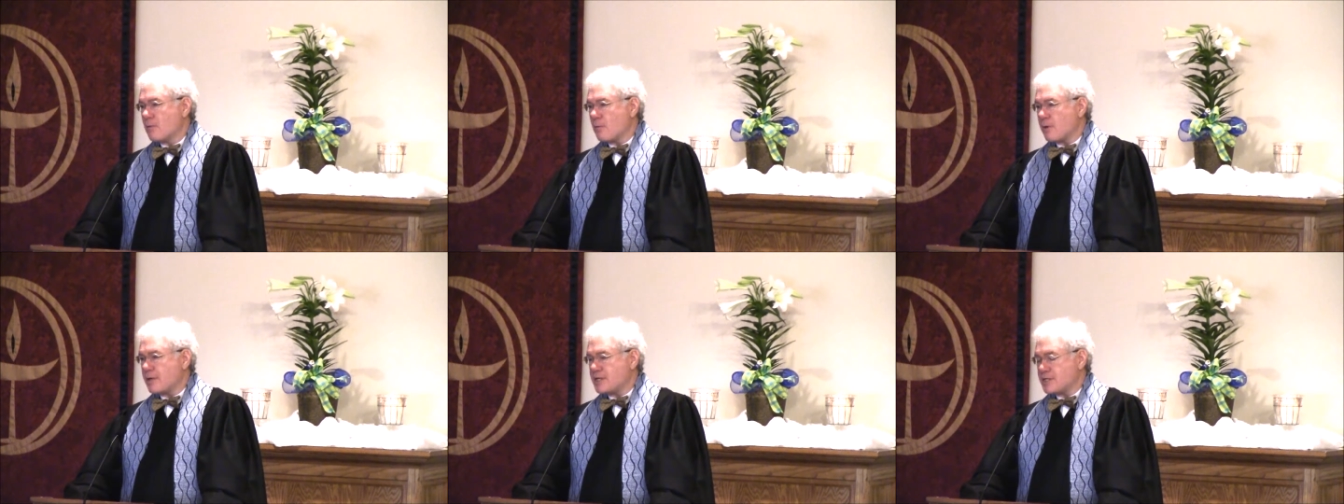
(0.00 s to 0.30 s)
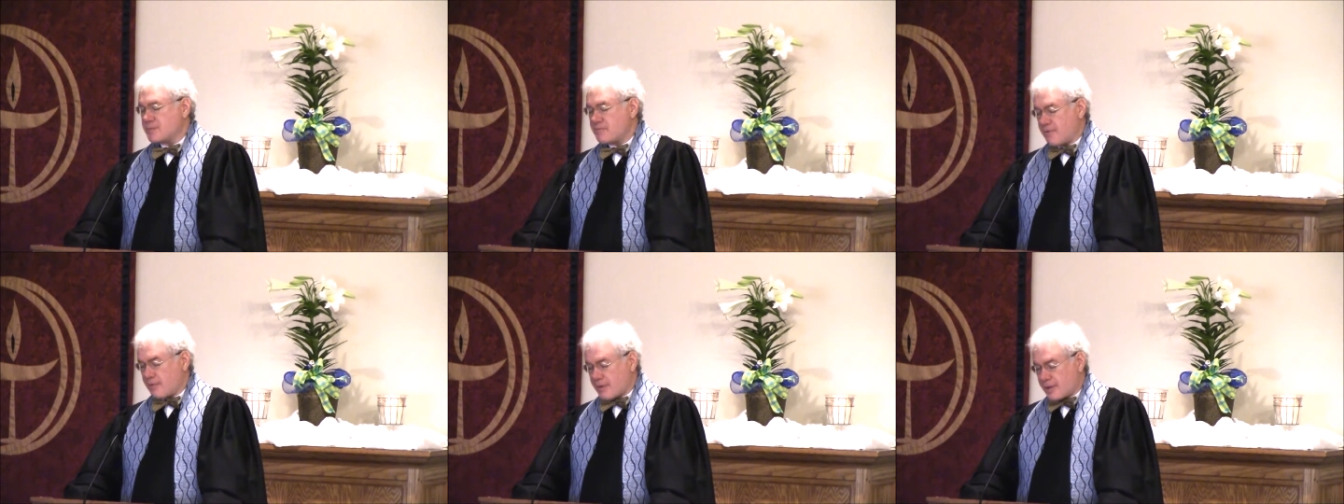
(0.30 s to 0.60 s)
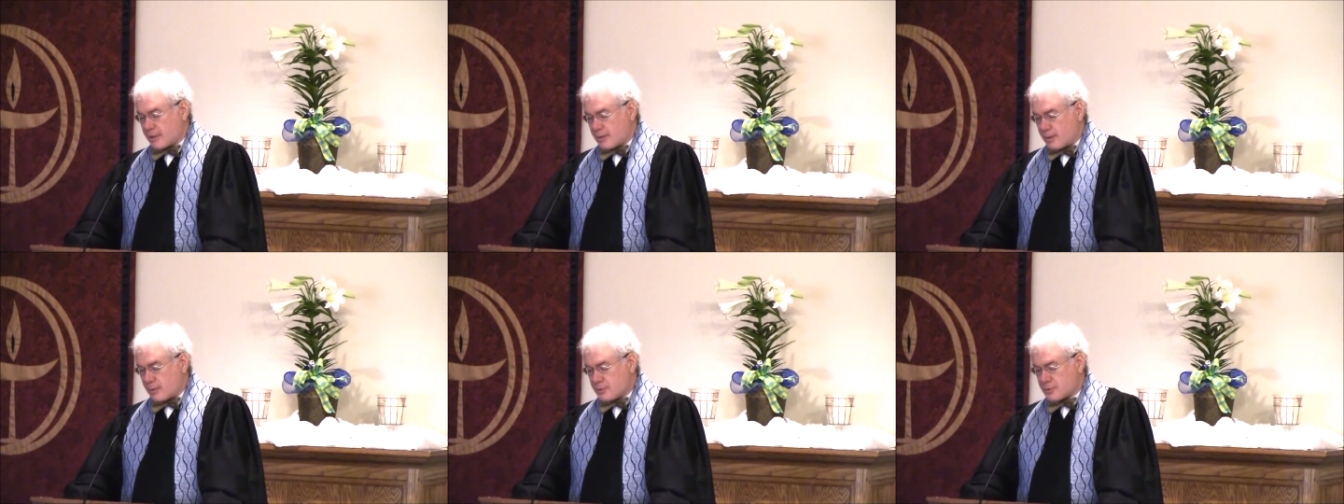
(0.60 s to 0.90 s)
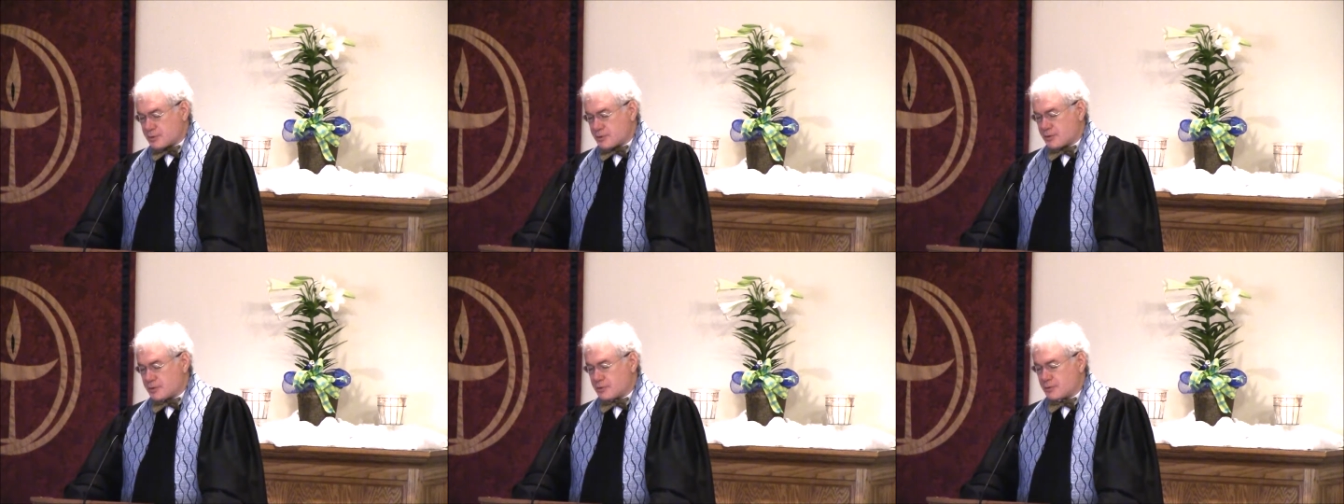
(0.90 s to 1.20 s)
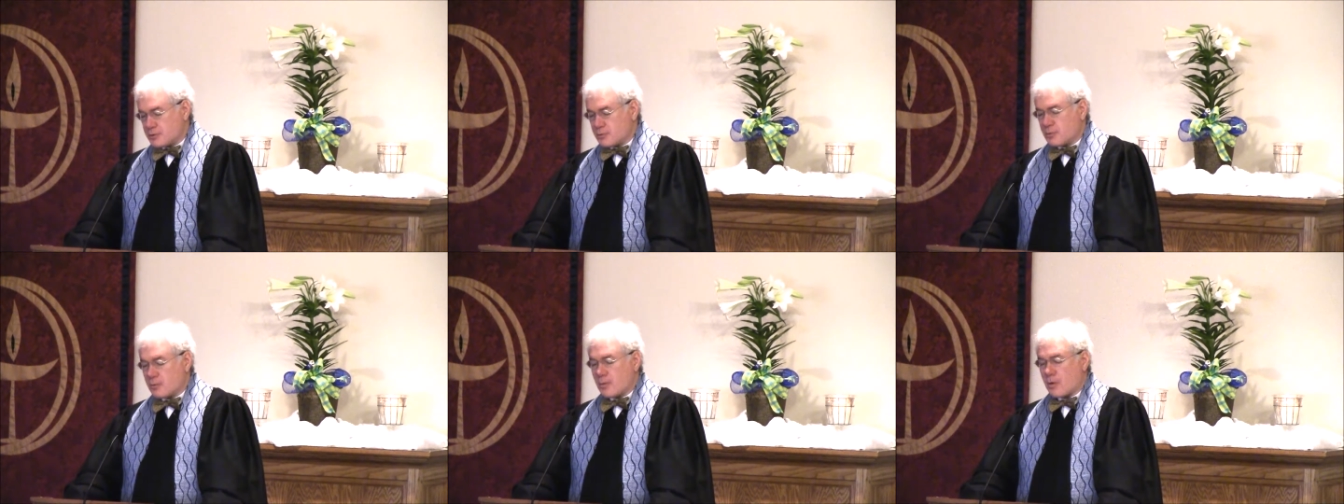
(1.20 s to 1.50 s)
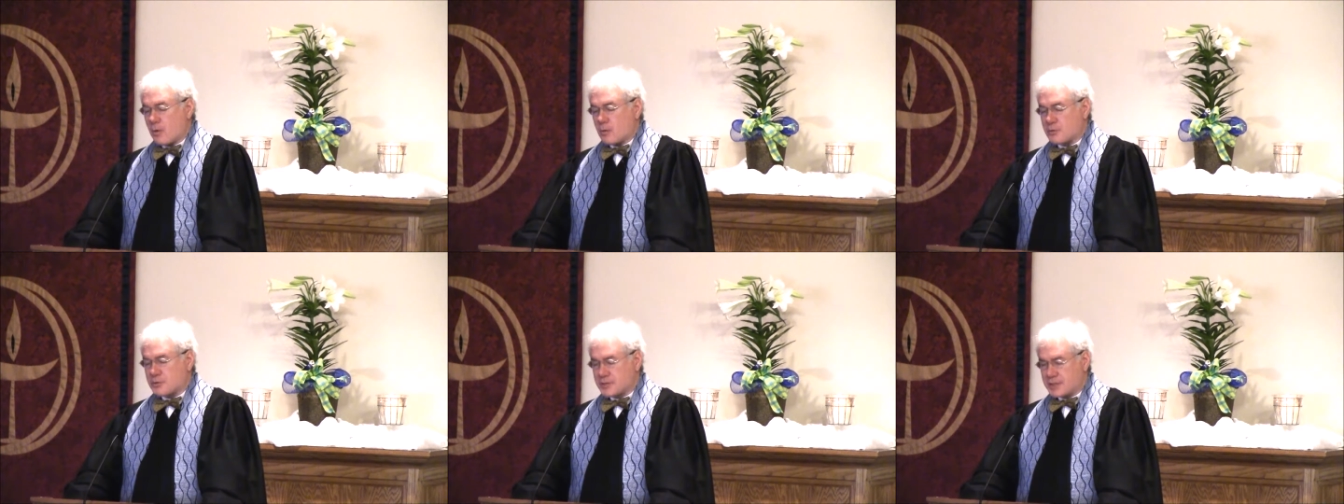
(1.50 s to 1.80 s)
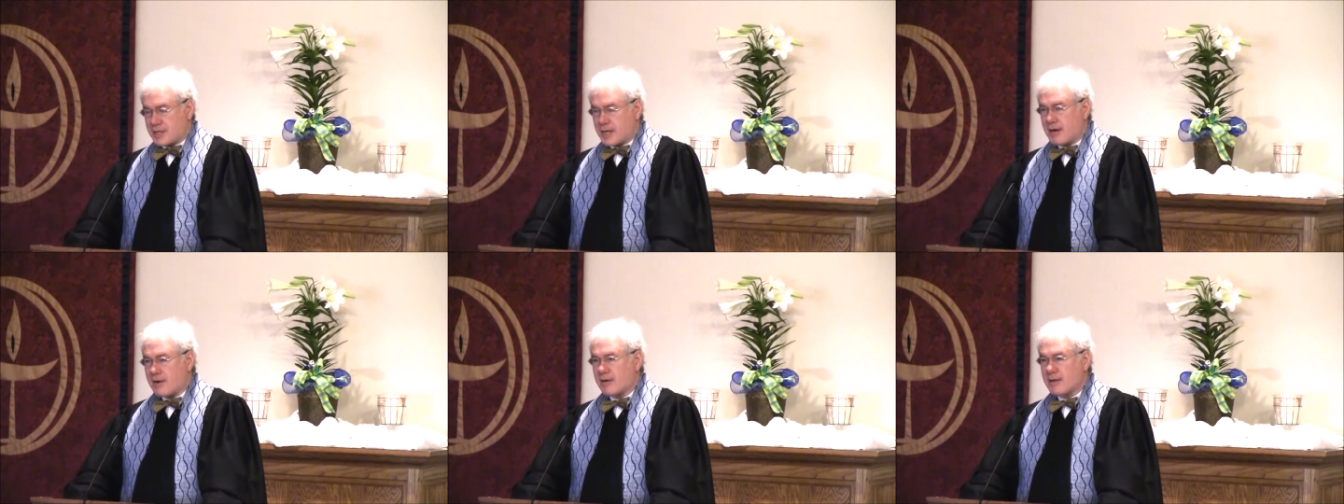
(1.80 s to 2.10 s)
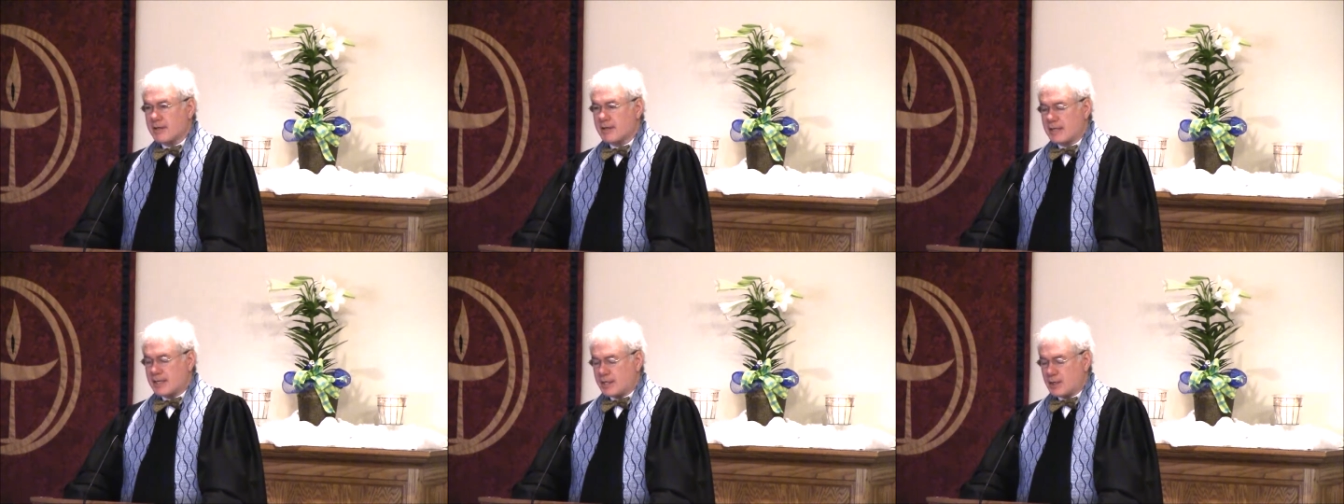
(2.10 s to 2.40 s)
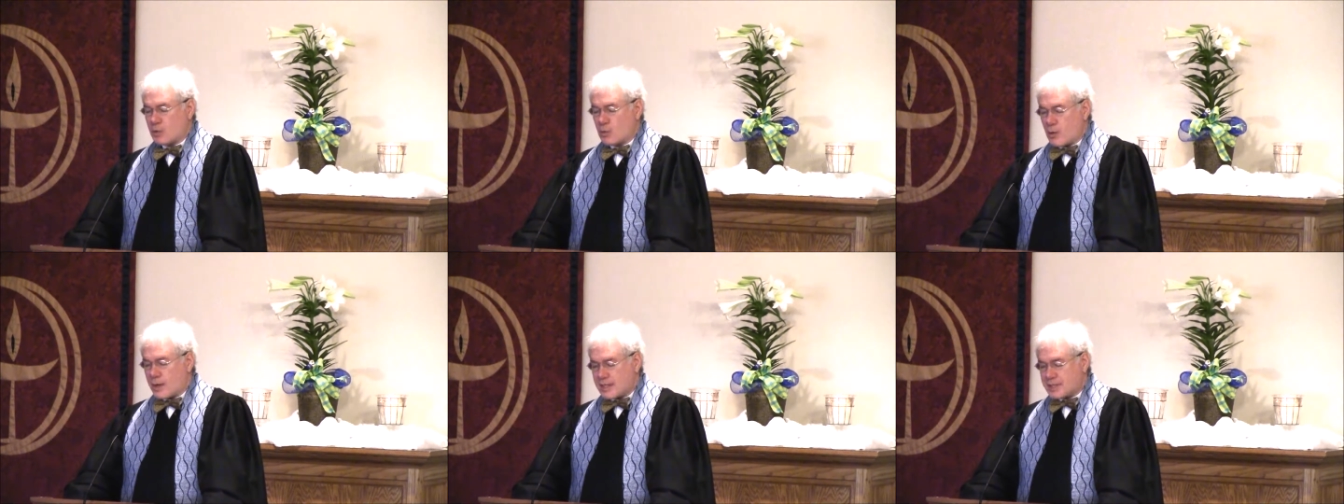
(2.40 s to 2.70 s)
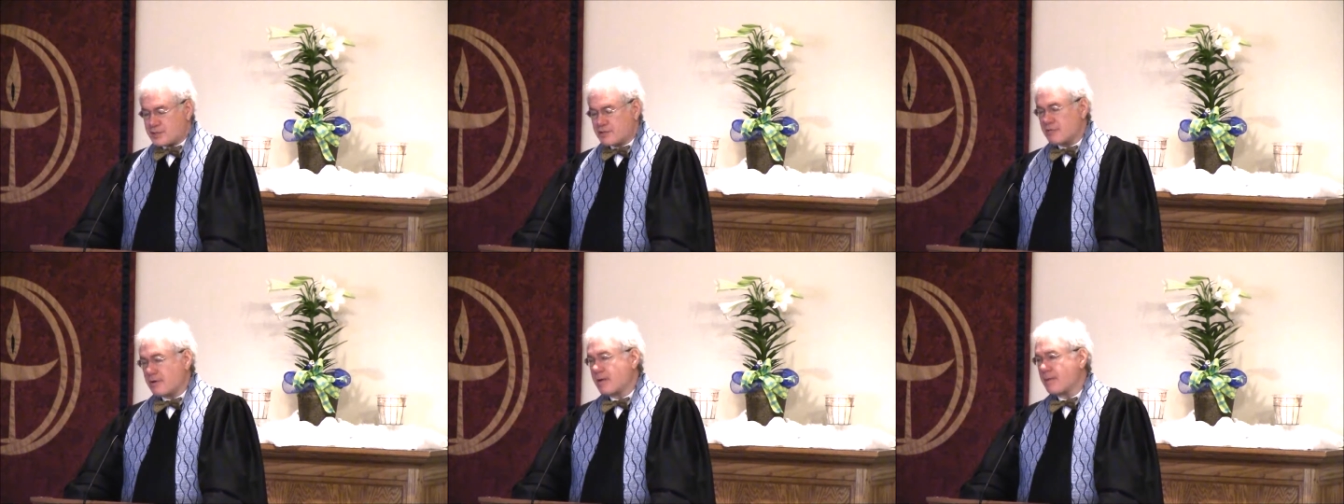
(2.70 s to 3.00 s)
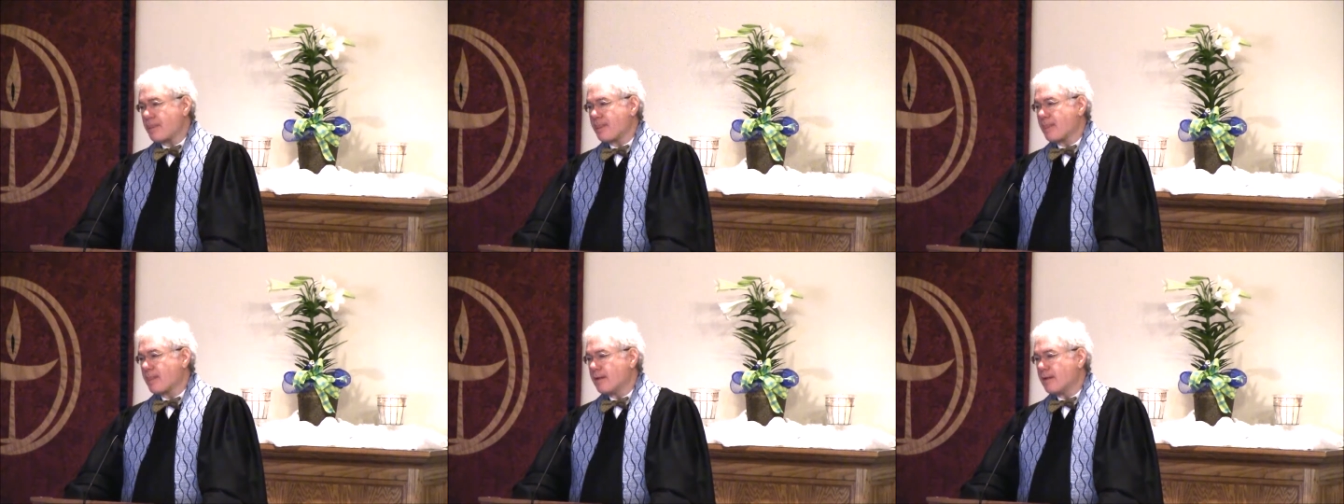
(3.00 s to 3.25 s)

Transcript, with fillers: which is very close to Ostara and Westra,